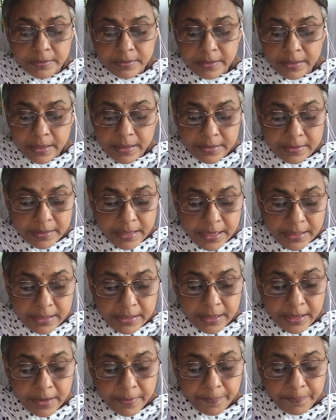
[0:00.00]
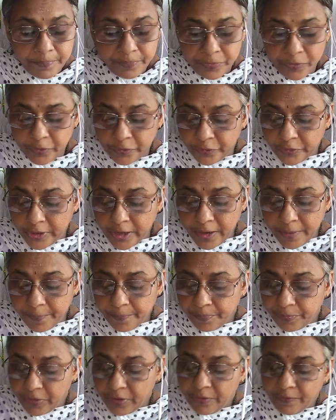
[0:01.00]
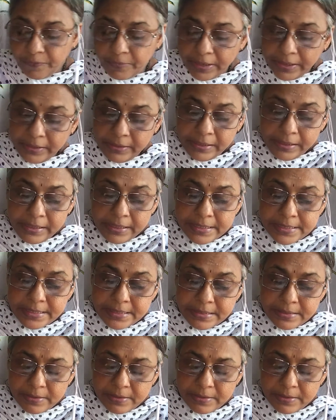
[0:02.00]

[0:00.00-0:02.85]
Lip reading: Those are, one thing is,